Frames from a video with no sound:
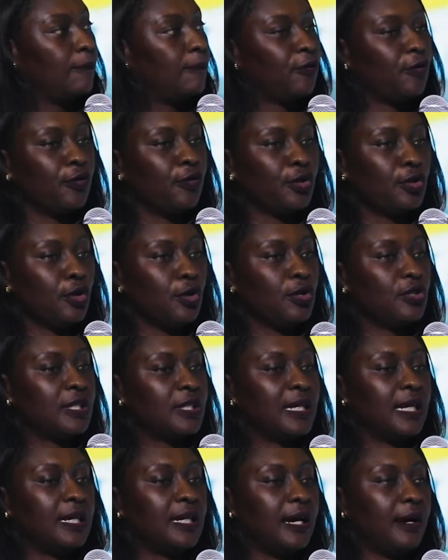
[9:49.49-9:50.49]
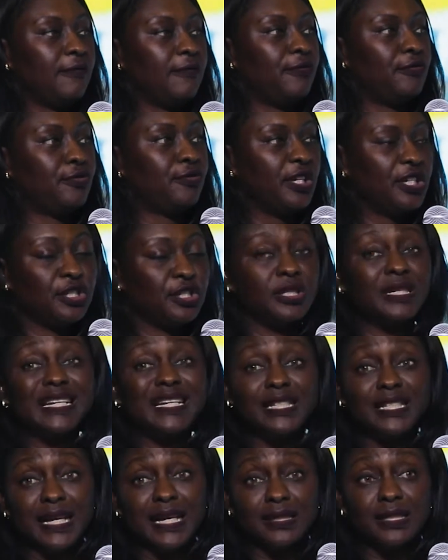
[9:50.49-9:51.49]
for those that have reached
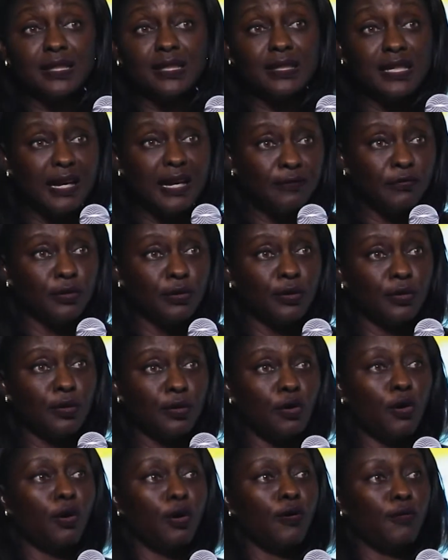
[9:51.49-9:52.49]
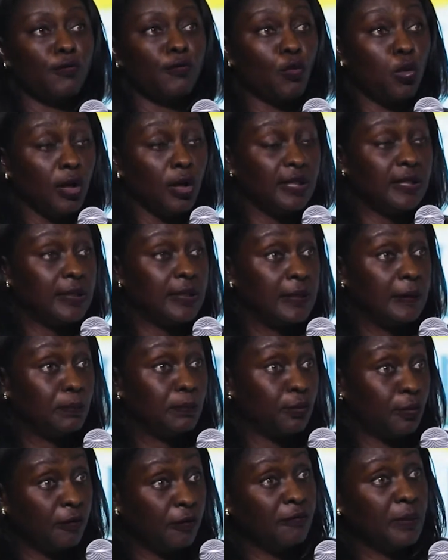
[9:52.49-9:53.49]
a certain level of quality
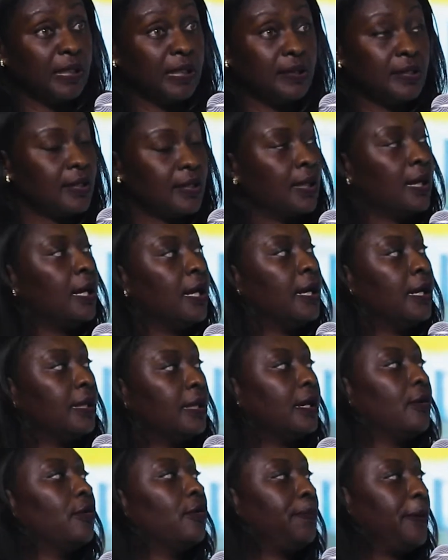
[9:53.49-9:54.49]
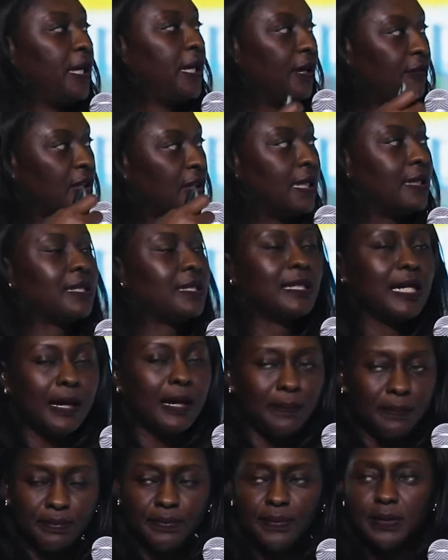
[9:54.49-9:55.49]
improvement, they will be given a
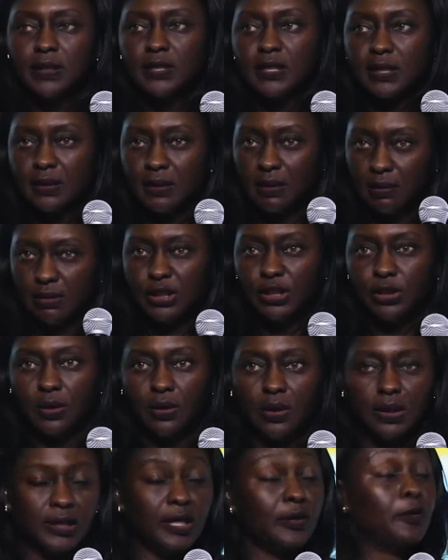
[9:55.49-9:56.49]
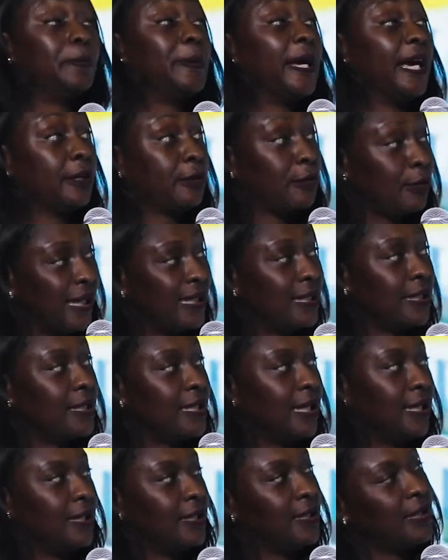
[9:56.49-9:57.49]
stamp, they will be
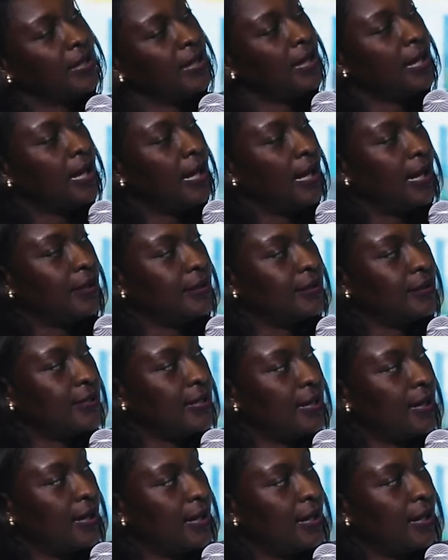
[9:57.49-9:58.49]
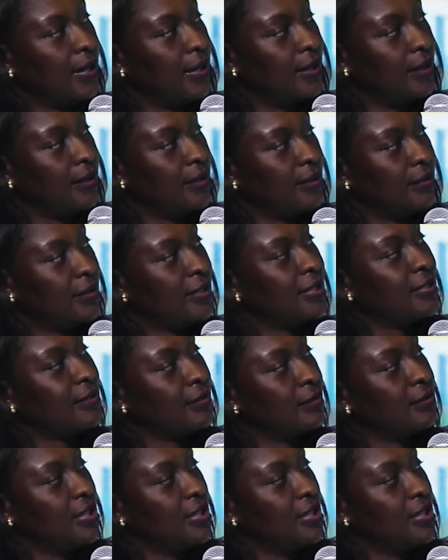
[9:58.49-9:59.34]
accredited. And this